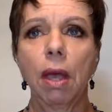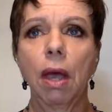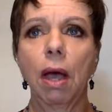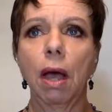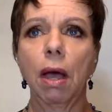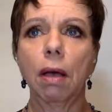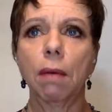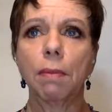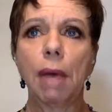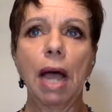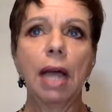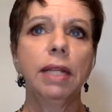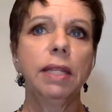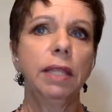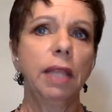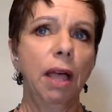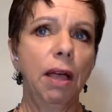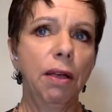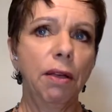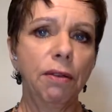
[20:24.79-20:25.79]
I
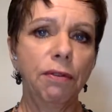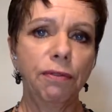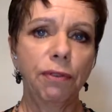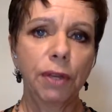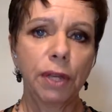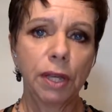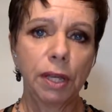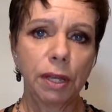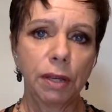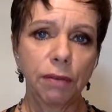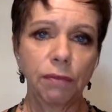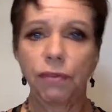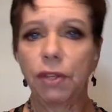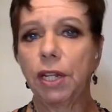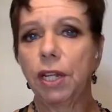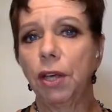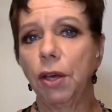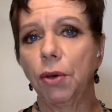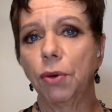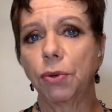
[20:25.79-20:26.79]
love
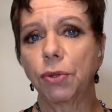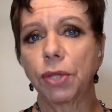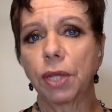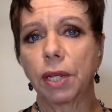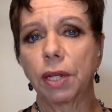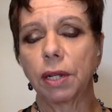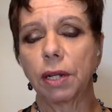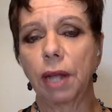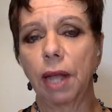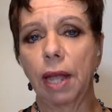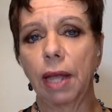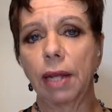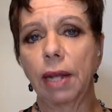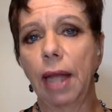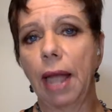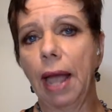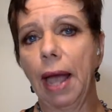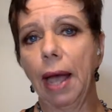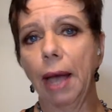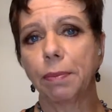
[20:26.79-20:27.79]
videos and
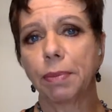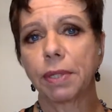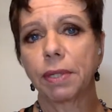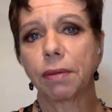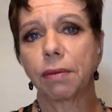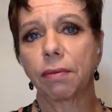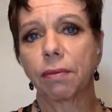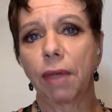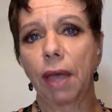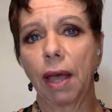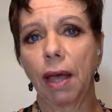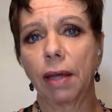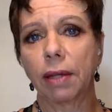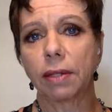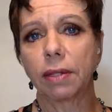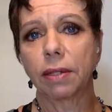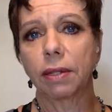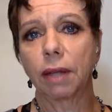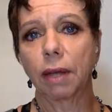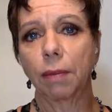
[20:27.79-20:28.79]
apps
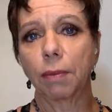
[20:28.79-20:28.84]
that